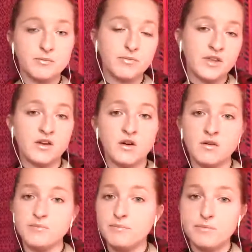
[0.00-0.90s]
you
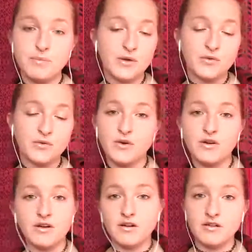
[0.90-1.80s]
know,
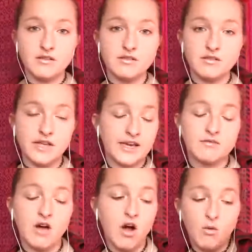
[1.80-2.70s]
beautiful, like
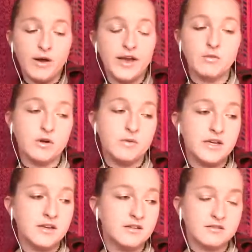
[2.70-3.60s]
all white
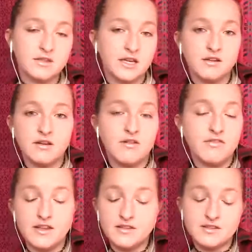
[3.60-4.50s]
woman, like no
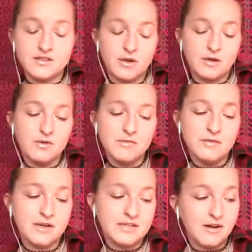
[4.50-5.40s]
offense to white women
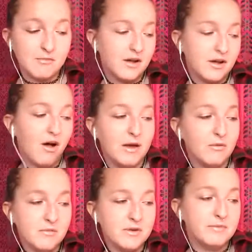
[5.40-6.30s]
myself, but all white
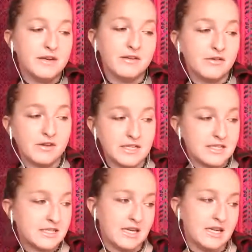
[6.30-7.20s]
women being like really
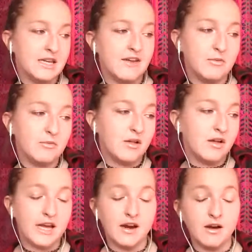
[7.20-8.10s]
skinny and having
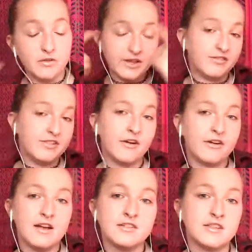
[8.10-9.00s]
blonde hair with like flower
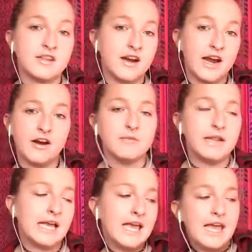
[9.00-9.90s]
crowns in their hair and be
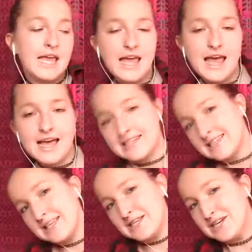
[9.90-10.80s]
like, yeah,
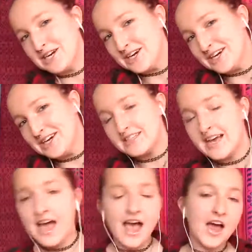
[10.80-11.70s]
sisters.
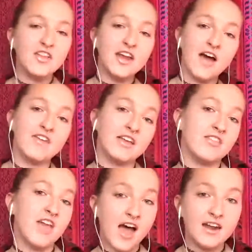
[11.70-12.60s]
And then having
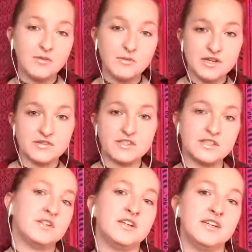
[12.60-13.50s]
that image of
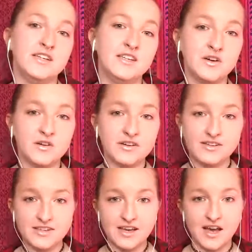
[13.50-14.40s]
sisterhood, you know,
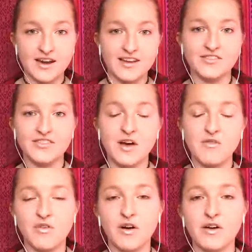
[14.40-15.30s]
kind of
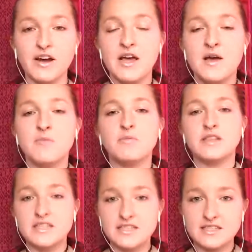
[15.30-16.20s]
come forward. But
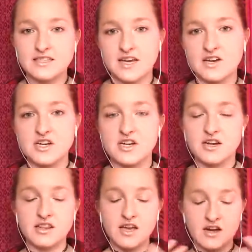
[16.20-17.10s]
this discussion
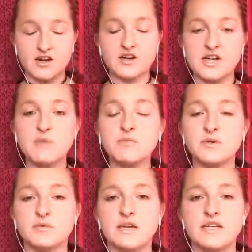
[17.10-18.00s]
and in our temple
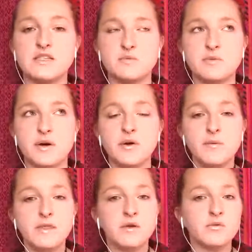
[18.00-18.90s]
space, it's about
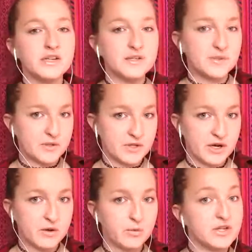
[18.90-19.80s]
real
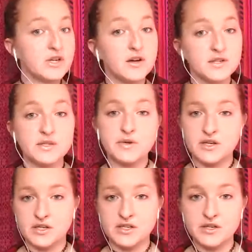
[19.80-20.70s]
sisterhood, which also
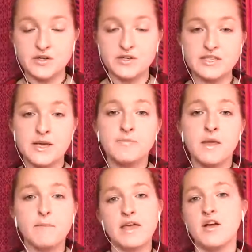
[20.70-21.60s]
includes
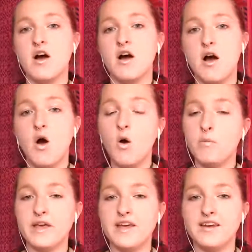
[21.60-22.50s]
being
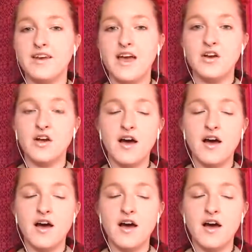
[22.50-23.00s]
open and